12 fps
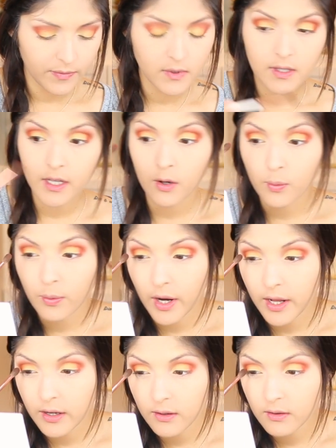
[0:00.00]
it's like a
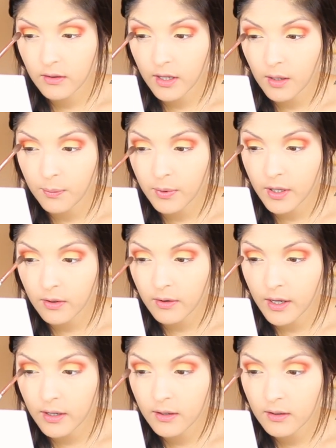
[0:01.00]
red, like a brick
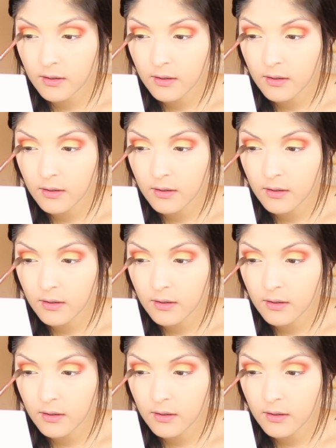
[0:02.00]
red.